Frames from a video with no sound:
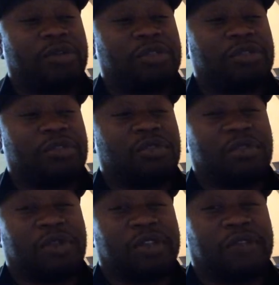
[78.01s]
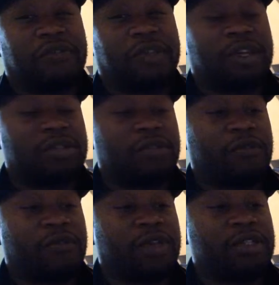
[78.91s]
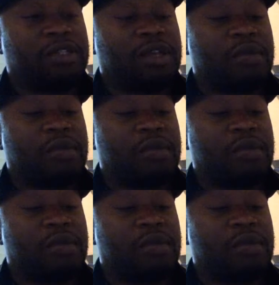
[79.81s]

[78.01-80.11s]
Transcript: to unscrew, how to fill it, sort of things.